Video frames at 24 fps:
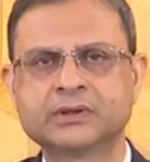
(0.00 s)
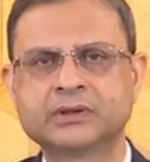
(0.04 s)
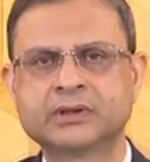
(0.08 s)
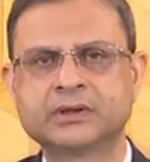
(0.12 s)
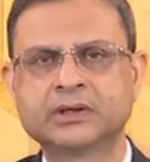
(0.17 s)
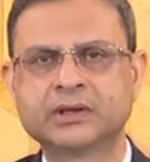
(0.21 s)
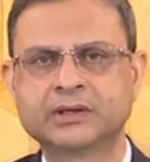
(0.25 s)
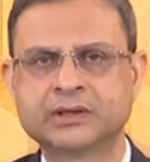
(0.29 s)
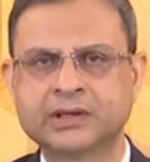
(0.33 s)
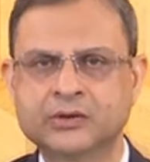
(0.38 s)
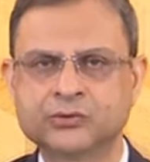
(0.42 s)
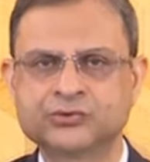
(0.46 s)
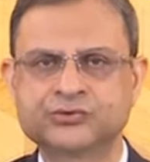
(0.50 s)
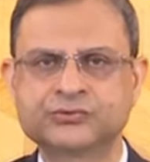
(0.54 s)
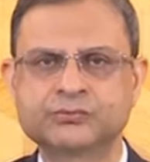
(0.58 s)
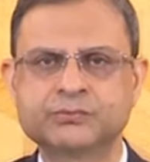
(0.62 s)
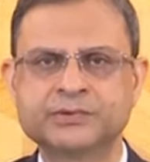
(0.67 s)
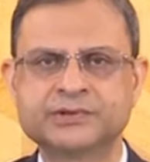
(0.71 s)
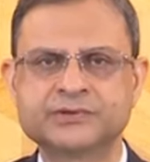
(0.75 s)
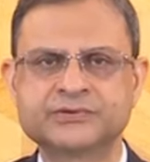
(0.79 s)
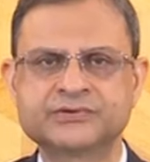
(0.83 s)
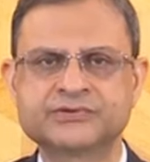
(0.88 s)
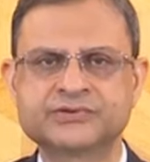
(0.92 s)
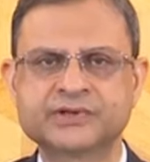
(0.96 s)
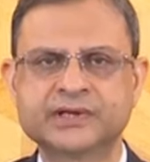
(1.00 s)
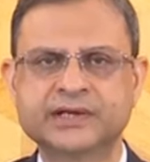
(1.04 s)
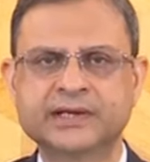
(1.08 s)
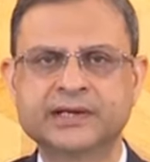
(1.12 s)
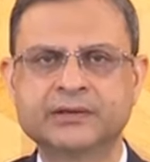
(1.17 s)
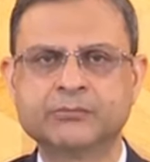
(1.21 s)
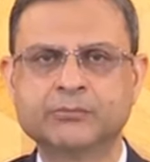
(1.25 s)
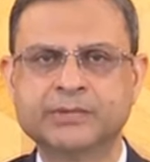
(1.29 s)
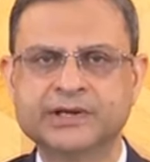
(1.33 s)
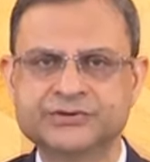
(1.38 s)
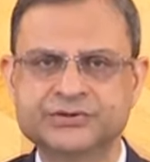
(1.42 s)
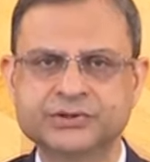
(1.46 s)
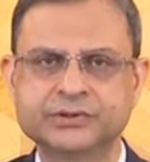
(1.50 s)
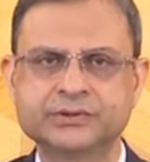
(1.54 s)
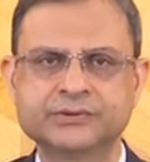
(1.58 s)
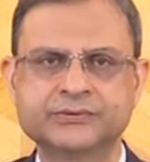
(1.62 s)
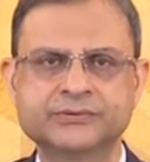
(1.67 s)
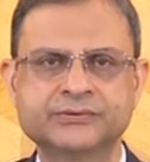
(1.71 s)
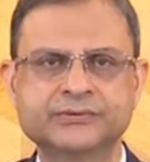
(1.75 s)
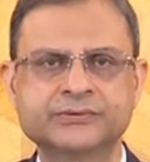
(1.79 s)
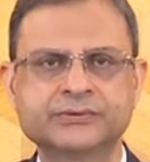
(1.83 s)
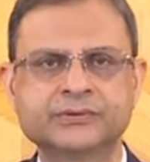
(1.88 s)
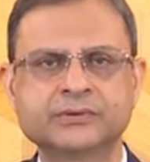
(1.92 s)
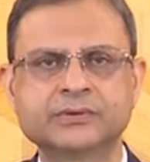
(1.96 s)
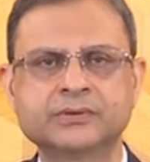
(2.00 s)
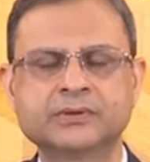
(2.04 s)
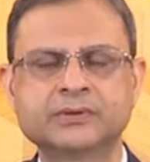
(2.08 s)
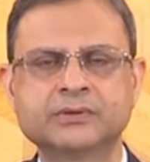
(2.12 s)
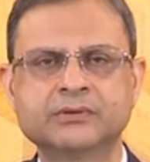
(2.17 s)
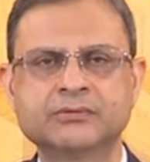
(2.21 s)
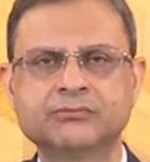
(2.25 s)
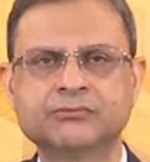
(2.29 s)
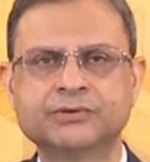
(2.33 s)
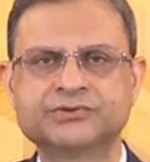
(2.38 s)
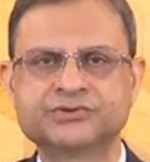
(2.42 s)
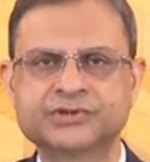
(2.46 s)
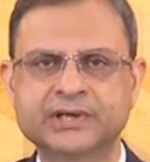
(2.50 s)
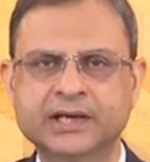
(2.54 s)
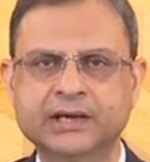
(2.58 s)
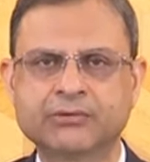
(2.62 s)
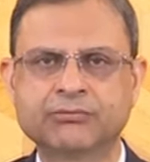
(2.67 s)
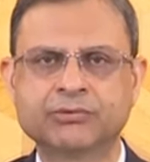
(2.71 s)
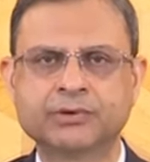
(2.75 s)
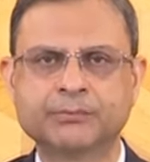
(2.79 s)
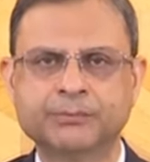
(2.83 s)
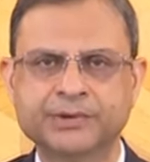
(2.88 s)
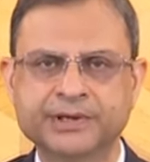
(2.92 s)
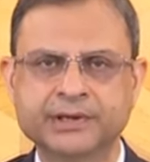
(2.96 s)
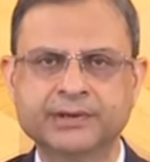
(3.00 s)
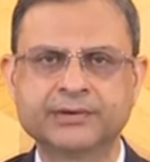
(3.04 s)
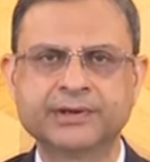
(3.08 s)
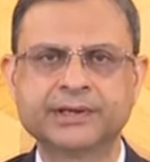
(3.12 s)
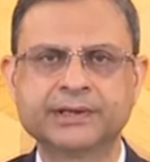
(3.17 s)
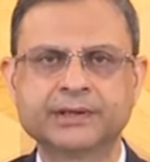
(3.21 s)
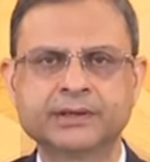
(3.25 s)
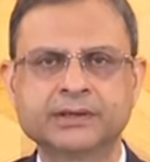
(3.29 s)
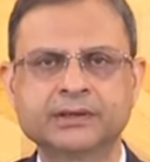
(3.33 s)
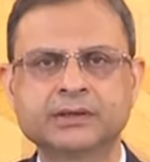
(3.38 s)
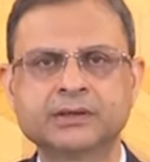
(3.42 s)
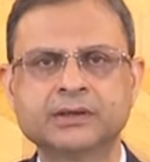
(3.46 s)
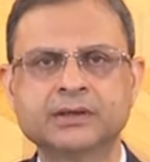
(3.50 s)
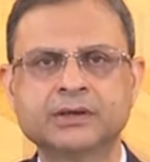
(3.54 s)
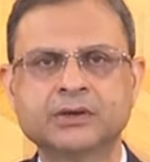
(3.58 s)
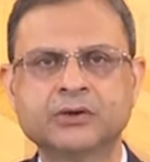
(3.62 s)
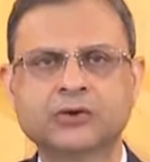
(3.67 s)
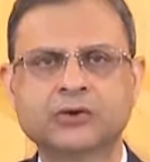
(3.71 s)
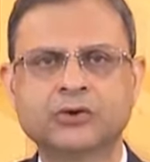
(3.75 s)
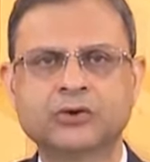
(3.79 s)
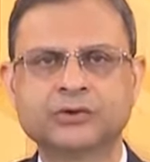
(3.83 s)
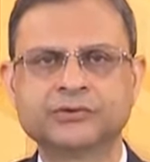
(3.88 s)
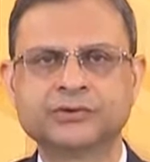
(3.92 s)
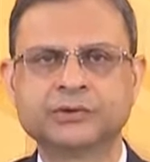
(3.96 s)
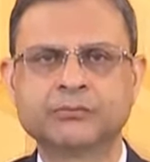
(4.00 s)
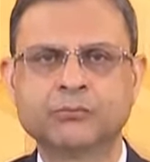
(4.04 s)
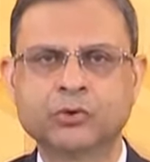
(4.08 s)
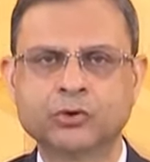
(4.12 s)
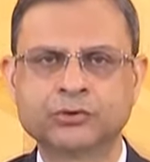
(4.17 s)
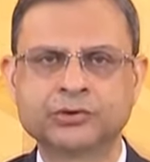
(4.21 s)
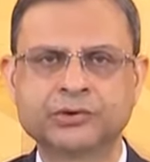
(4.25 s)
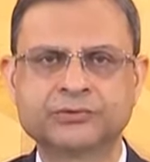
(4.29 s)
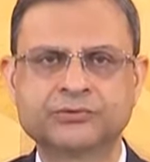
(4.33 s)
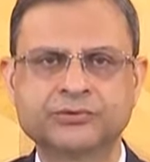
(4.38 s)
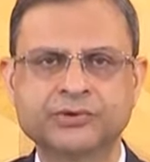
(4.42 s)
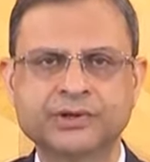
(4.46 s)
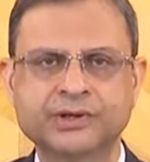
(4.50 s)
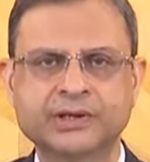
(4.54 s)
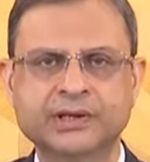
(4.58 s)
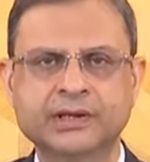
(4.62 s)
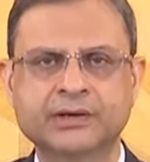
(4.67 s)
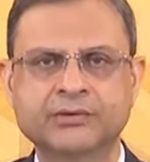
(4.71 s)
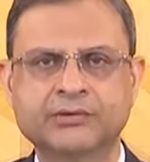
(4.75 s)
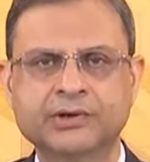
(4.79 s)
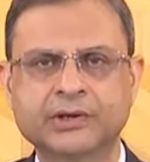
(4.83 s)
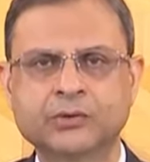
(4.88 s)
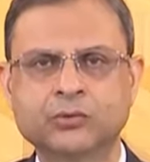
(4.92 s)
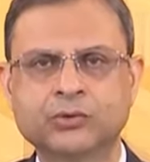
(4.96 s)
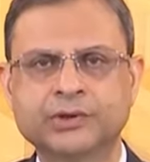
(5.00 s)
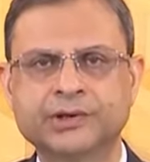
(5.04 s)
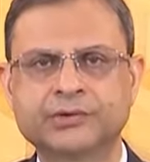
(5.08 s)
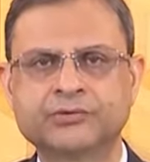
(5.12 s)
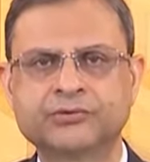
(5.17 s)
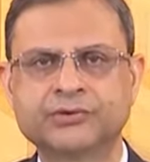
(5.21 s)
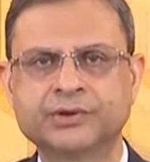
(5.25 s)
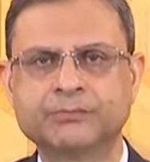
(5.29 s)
announcements and measures which have a bearing on the monetary and regulatory